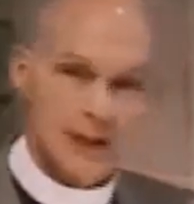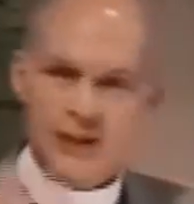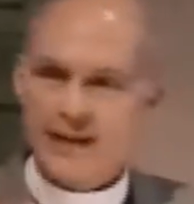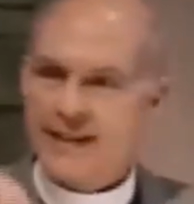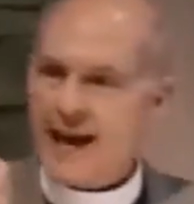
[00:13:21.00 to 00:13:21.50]

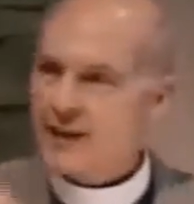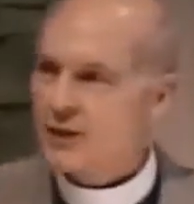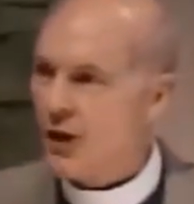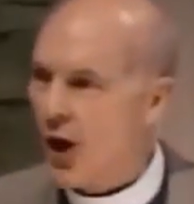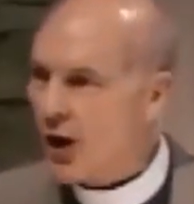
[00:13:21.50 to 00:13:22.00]
She
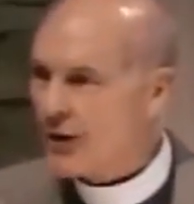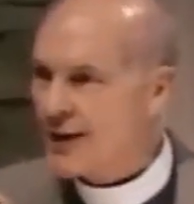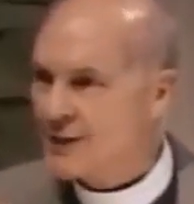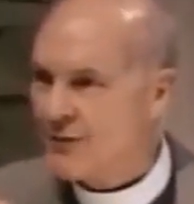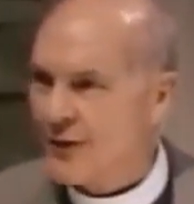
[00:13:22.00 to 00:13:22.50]
takes to heart
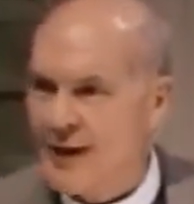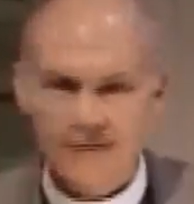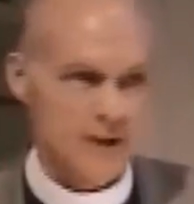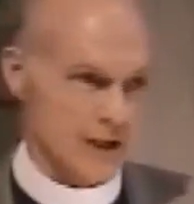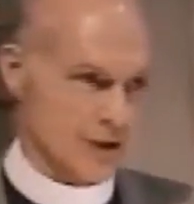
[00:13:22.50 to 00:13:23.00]
his
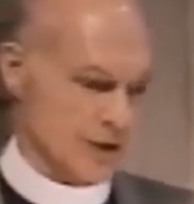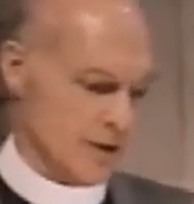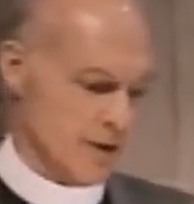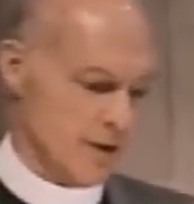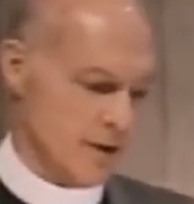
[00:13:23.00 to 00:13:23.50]

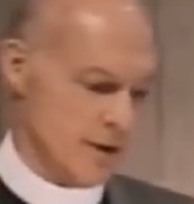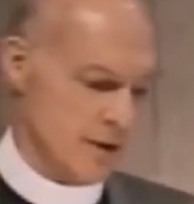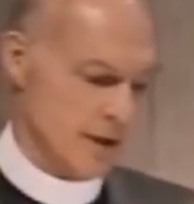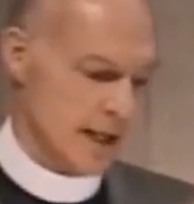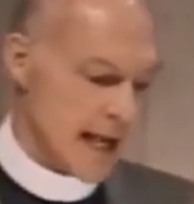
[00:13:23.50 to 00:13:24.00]
forgiveness.
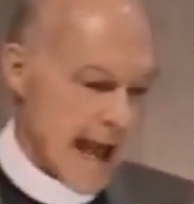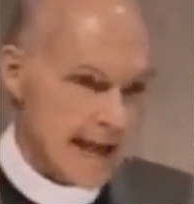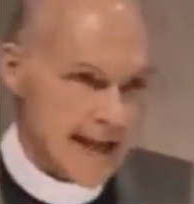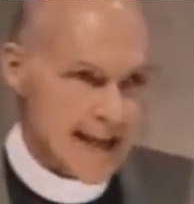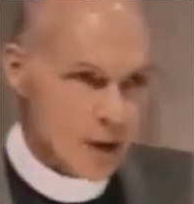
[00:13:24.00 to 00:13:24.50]

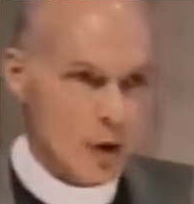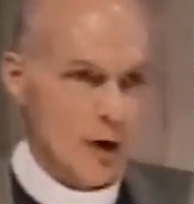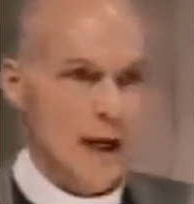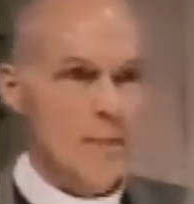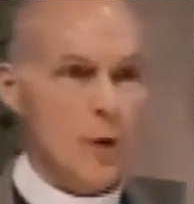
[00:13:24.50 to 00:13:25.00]
And in her
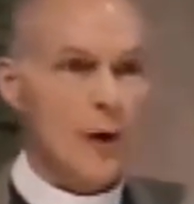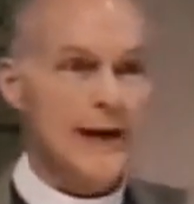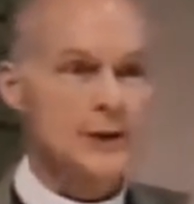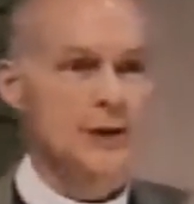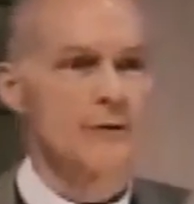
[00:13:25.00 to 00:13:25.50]

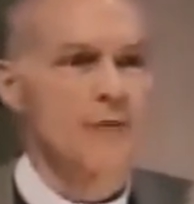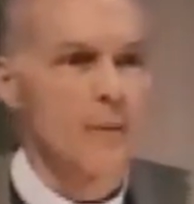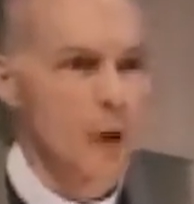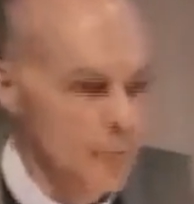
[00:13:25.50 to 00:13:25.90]
liberation from